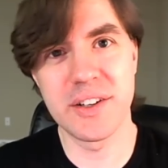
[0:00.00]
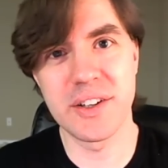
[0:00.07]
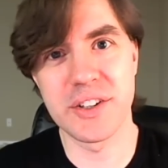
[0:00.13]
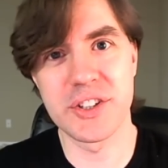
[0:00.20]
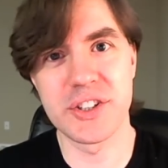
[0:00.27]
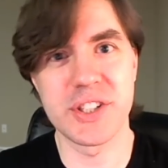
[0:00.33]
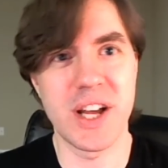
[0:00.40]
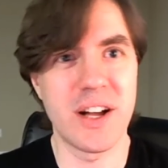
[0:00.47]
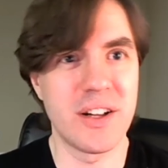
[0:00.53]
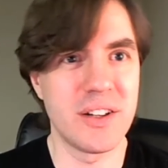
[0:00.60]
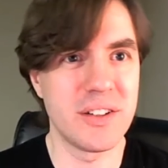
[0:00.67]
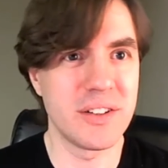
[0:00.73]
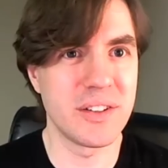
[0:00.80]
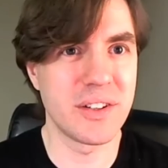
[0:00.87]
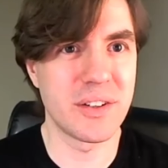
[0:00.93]
your
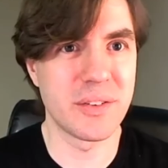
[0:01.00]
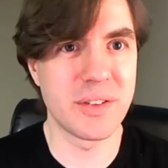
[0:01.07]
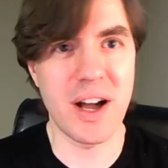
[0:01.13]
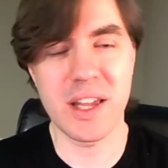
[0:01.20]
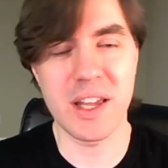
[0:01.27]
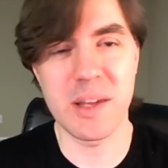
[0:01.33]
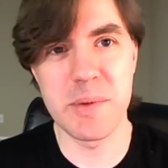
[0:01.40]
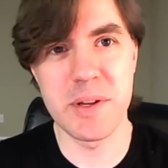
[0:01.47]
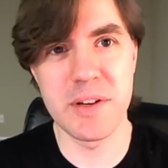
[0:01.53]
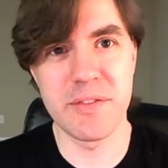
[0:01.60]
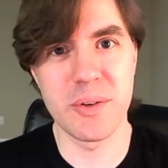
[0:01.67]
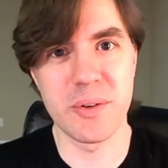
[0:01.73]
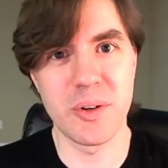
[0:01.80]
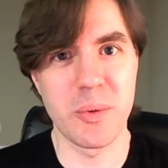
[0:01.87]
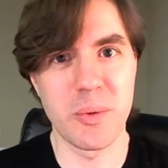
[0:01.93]
shell, your document
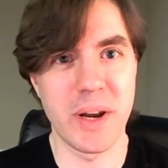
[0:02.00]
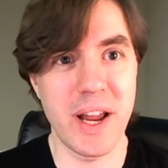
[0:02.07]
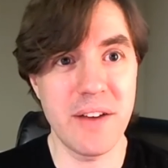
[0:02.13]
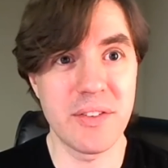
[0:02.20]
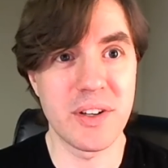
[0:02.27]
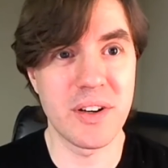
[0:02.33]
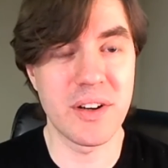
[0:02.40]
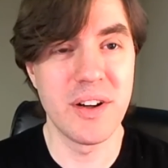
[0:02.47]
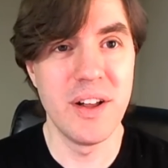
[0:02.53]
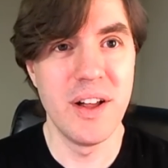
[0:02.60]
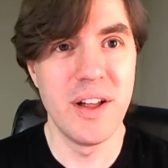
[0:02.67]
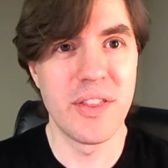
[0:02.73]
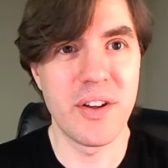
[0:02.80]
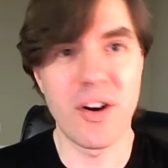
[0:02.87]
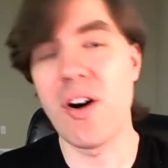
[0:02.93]
viewer, whatever,
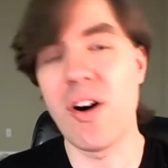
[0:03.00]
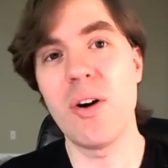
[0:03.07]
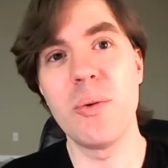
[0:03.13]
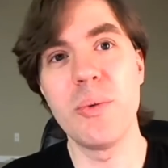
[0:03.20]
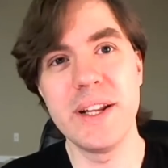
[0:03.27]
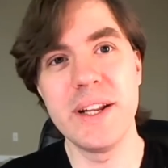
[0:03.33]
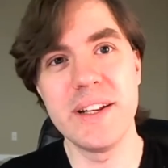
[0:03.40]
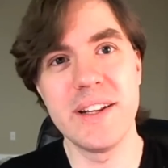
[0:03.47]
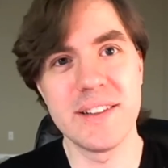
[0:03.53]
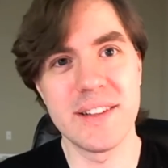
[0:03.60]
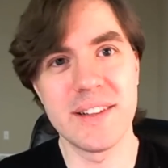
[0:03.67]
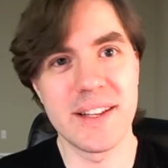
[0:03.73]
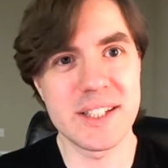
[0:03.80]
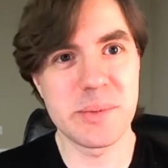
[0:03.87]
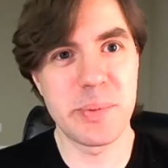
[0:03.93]
they're all written in
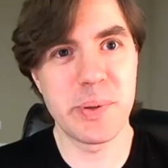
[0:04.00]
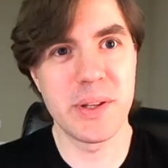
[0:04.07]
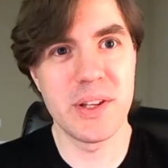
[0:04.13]
Lisp.